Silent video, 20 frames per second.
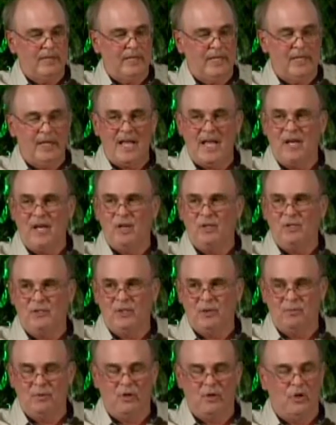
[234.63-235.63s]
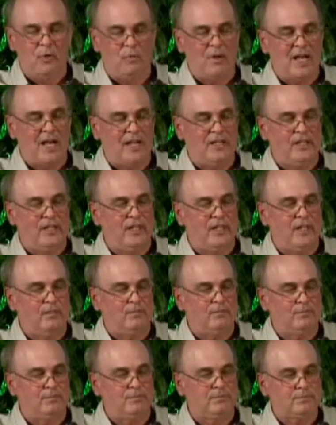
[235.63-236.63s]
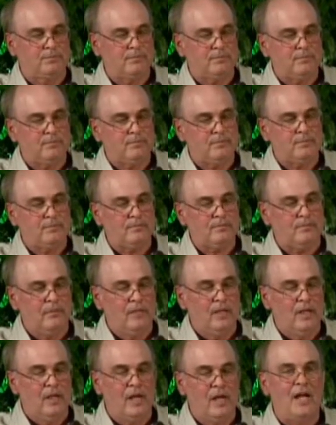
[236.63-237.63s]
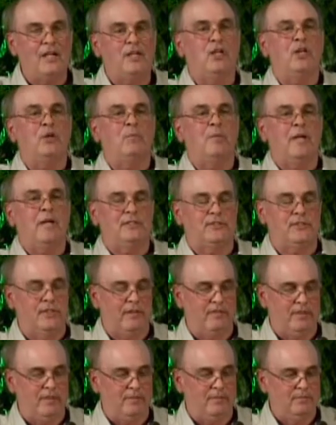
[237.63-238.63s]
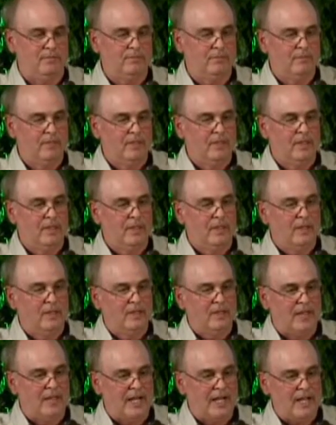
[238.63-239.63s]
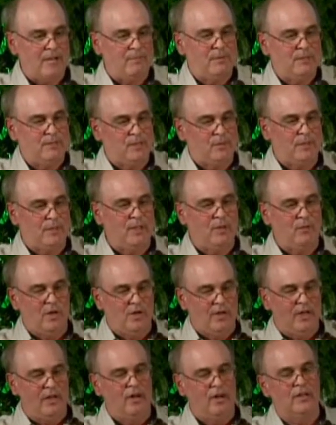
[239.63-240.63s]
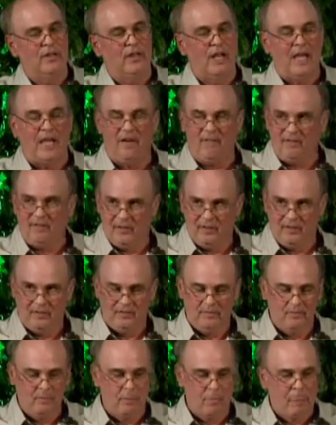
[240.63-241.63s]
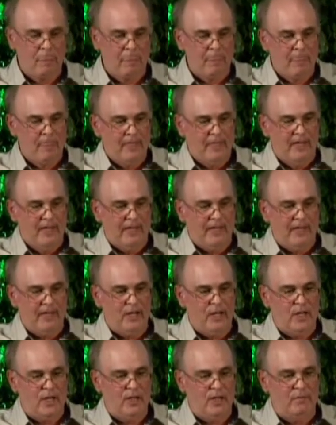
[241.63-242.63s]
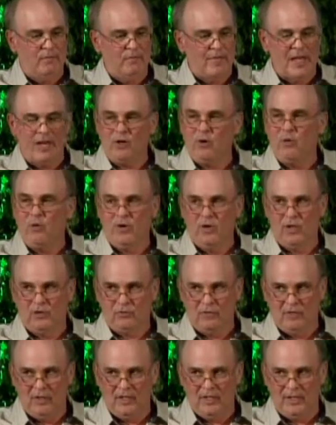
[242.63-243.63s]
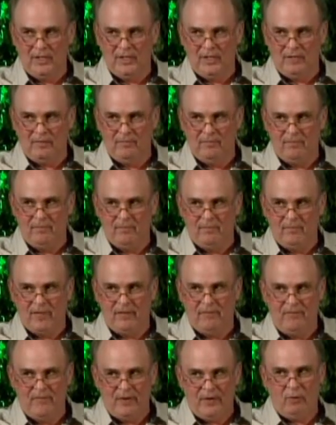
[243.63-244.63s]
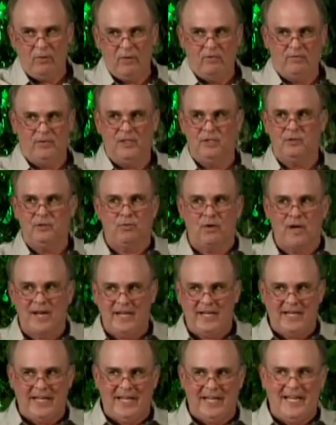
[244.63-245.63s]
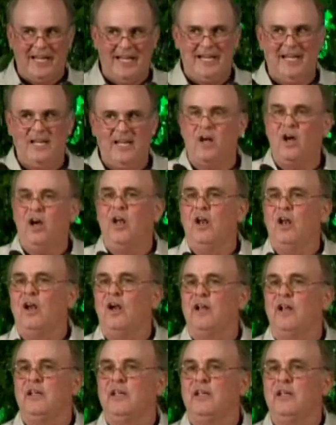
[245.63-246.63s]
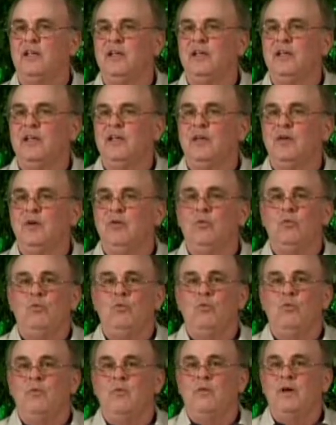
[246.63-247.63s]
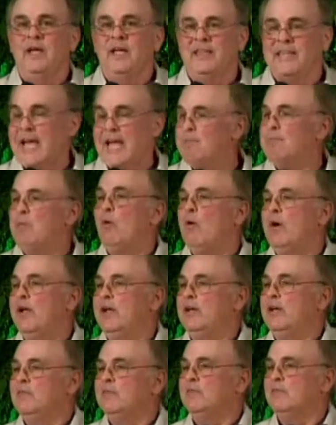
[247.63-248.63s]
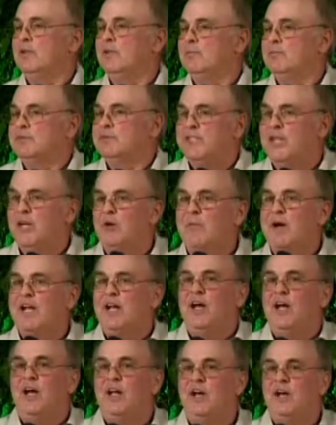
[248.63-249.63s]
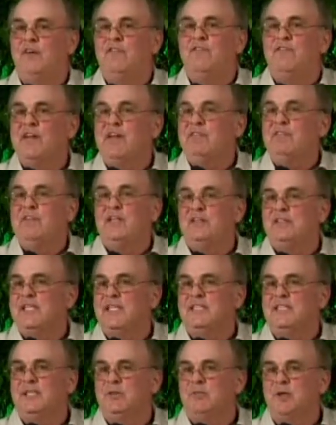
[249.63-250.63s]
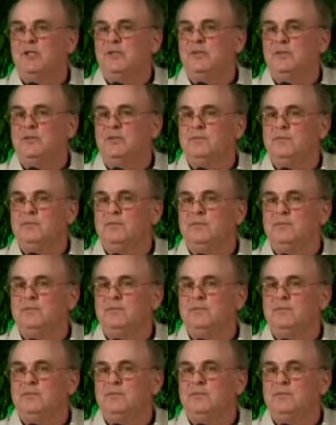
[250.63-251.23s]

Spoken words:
It had a Sumagrow applied to it. I took a picture of it. That happens to one here on the left. That corn looked really good. If it would have just rained any at all on it, at that point, would have still made 150 or 60 bushel.